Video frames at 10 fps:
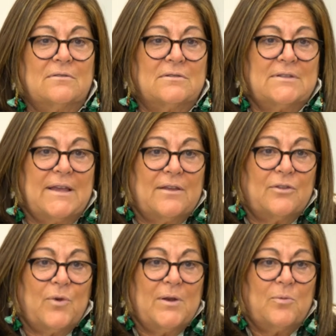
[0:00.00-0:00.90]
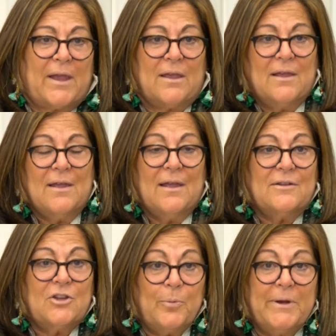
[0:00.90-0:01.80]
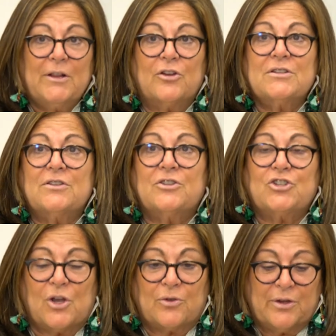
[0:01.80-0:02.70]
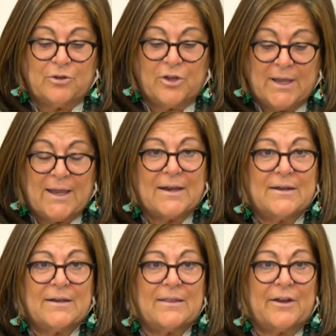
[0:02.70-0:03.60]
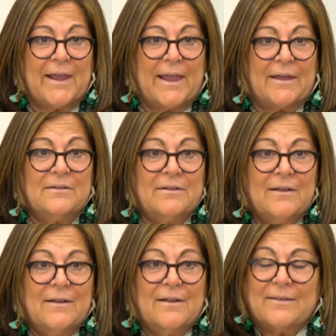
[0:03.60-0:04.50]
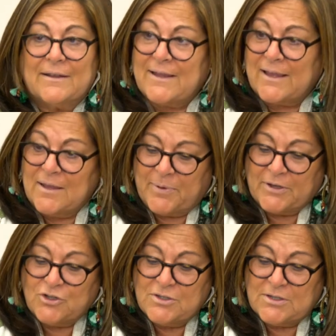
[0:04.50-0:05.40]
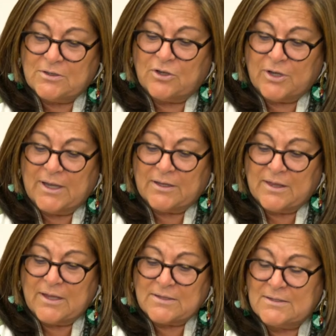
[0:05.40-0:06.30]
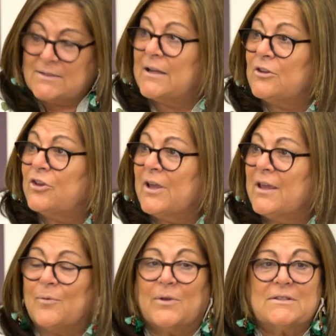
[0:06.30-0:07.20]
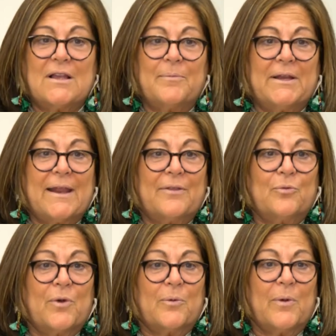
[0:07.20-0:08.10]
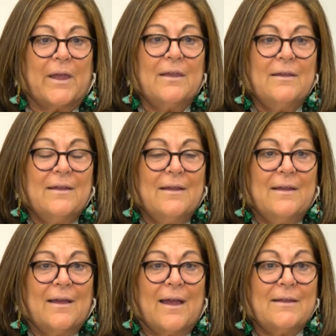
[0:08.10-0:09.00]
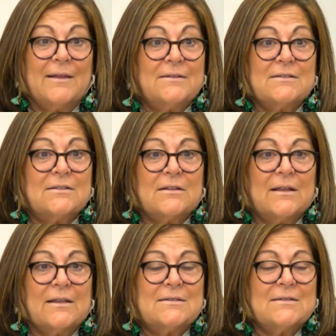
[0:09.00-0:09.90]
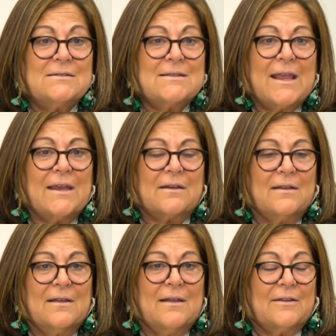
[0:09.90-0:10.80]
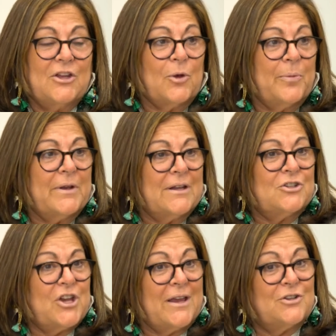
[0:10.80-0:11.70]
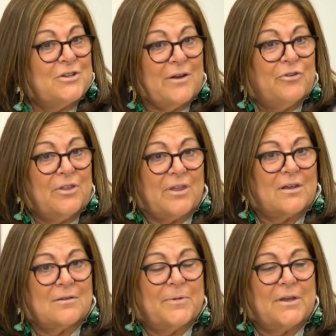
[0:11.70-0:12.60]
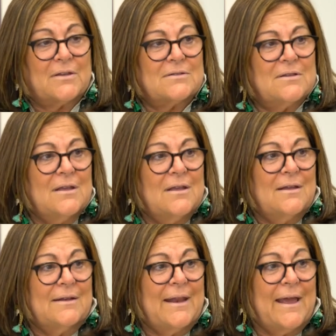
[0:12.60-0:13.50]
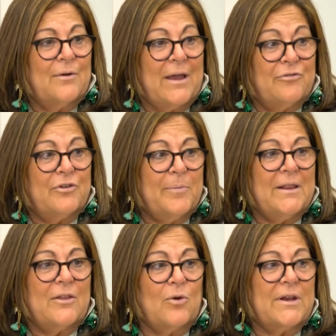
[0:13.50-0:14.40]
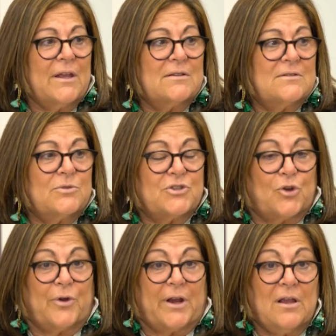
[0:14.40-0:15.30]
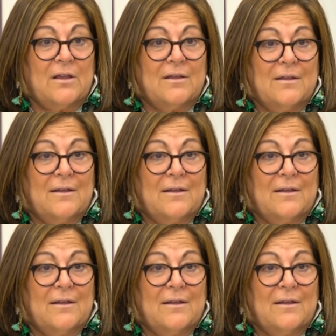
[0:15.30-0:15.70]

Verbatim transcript: seeing the runway. Nobody looks at the show. They're looking at it in their hand. They're taking pictures and looking at this instead of looking at what's coming down the runway. It's insane, you know, but it changed everything because now everybody in the audience was a critic,